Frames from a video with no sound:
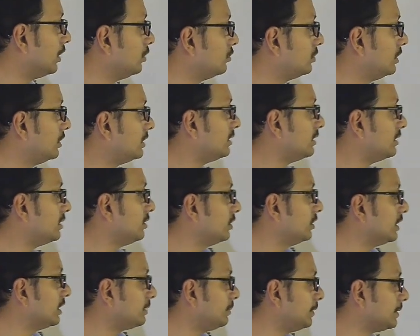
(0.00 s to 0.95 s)
this is your
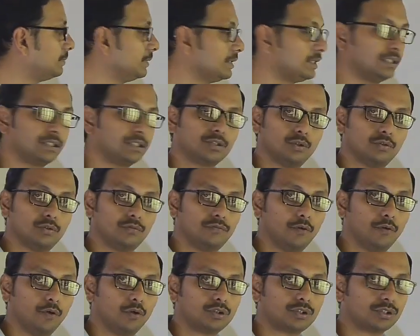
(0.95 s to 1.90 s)
displacement, this is your
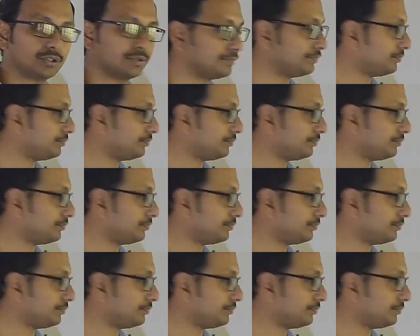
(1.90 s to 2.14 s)
force.